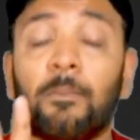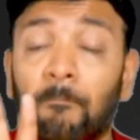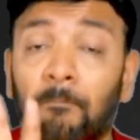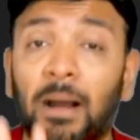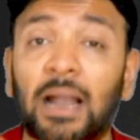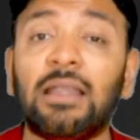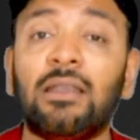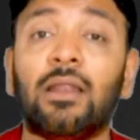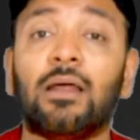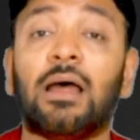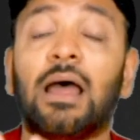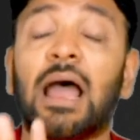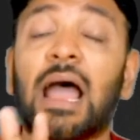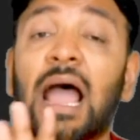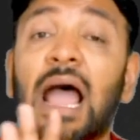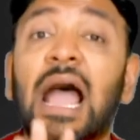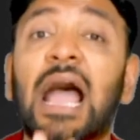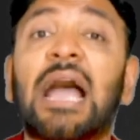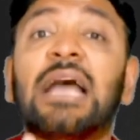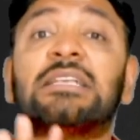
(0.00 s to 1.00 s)
But
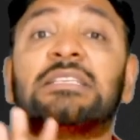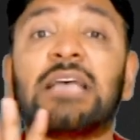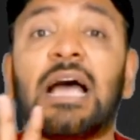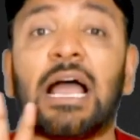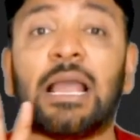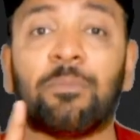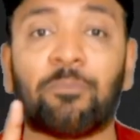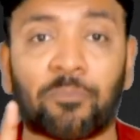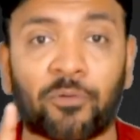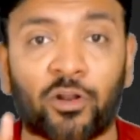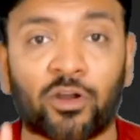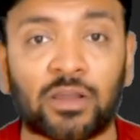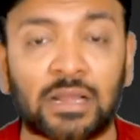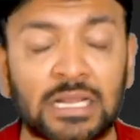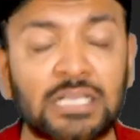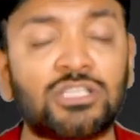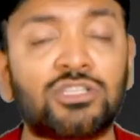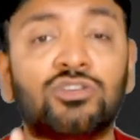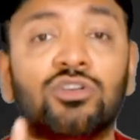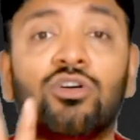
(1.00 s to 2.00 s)
as I
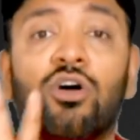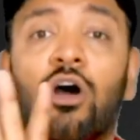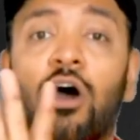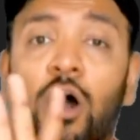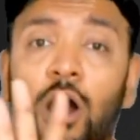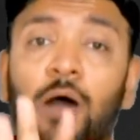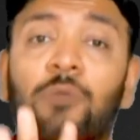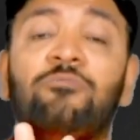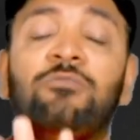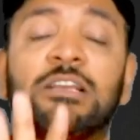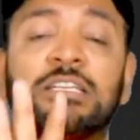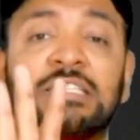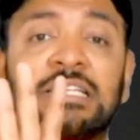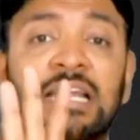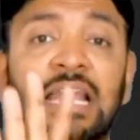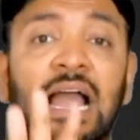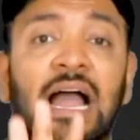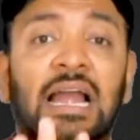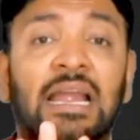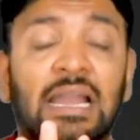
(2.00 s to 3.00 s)
progress,
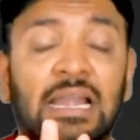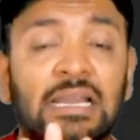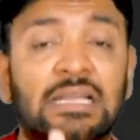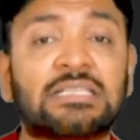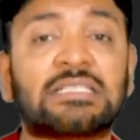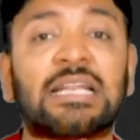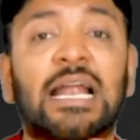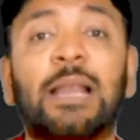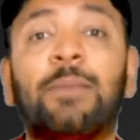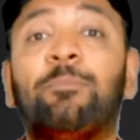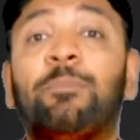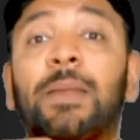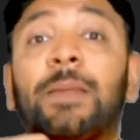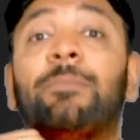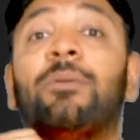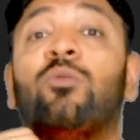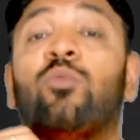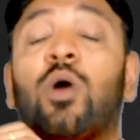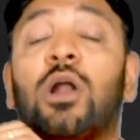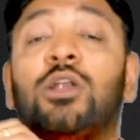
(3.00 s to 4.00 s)
obviously I understand
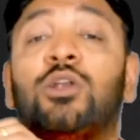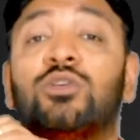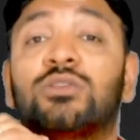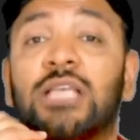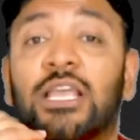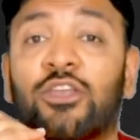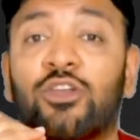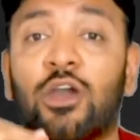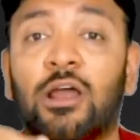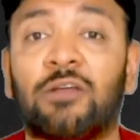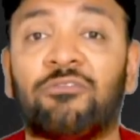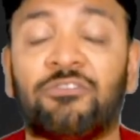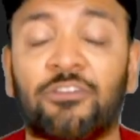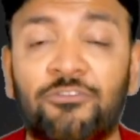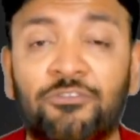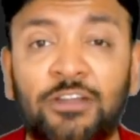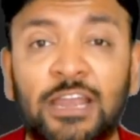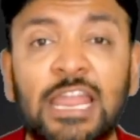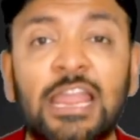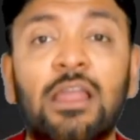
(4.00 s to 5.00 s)
people want to secure a
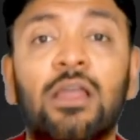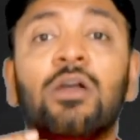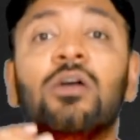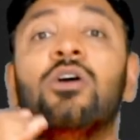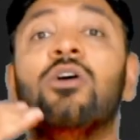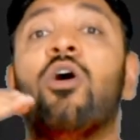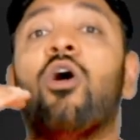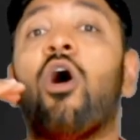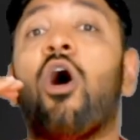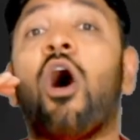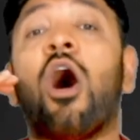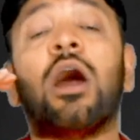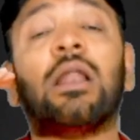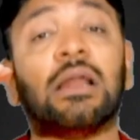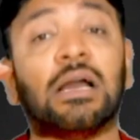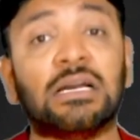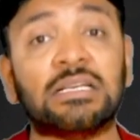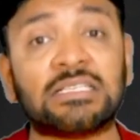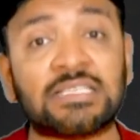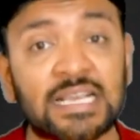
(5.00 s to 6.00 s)
50
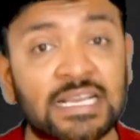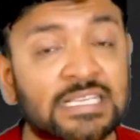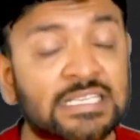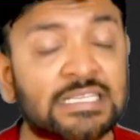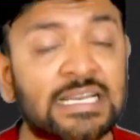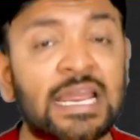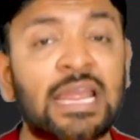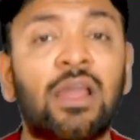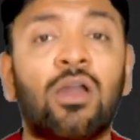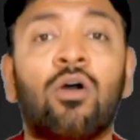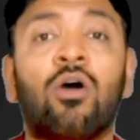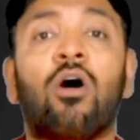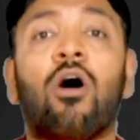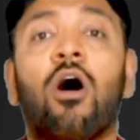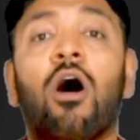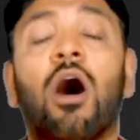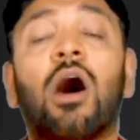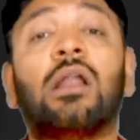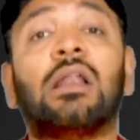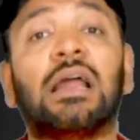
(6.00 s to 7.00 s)
or a 60
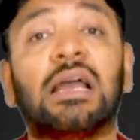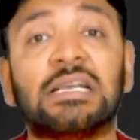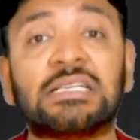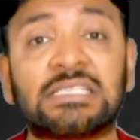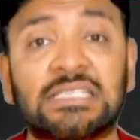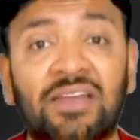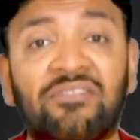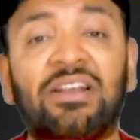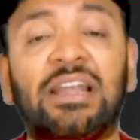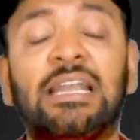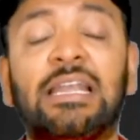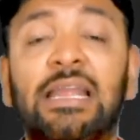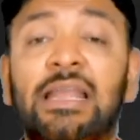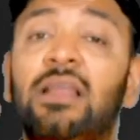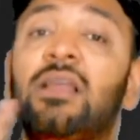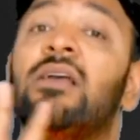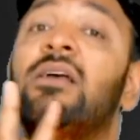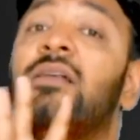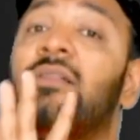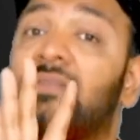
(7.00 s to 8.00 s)
or a
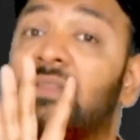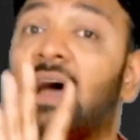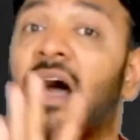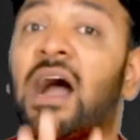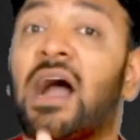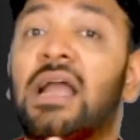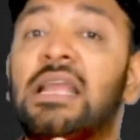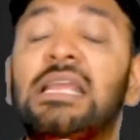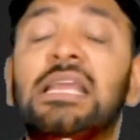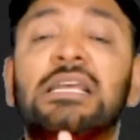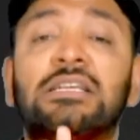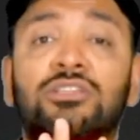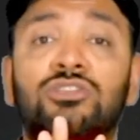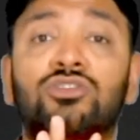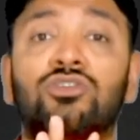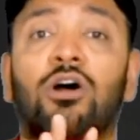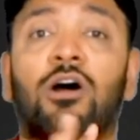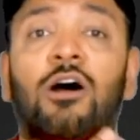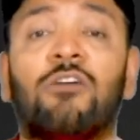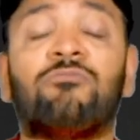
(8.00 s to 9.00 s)
70. The
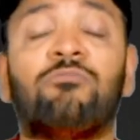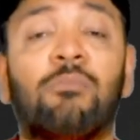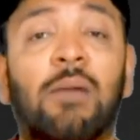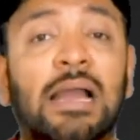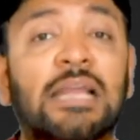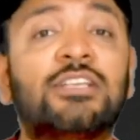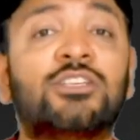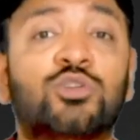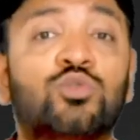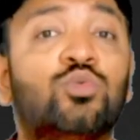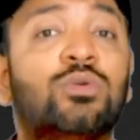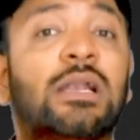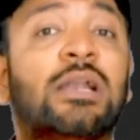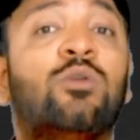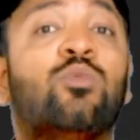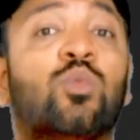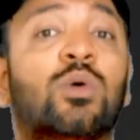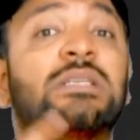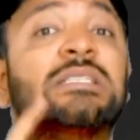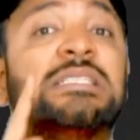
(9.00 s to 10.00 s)
highest of my
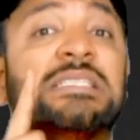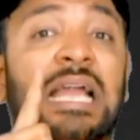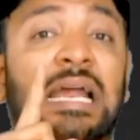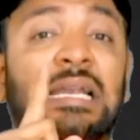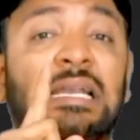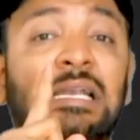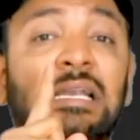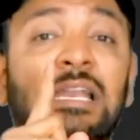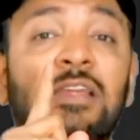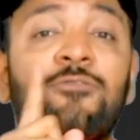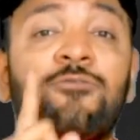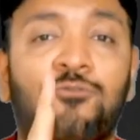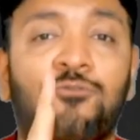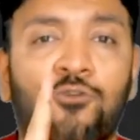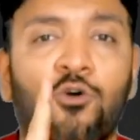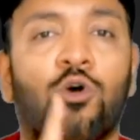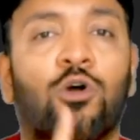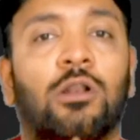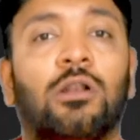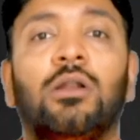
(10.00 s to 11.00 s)
student was
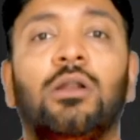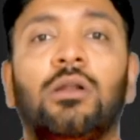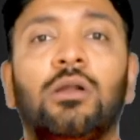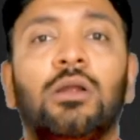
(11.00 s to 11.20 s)
94.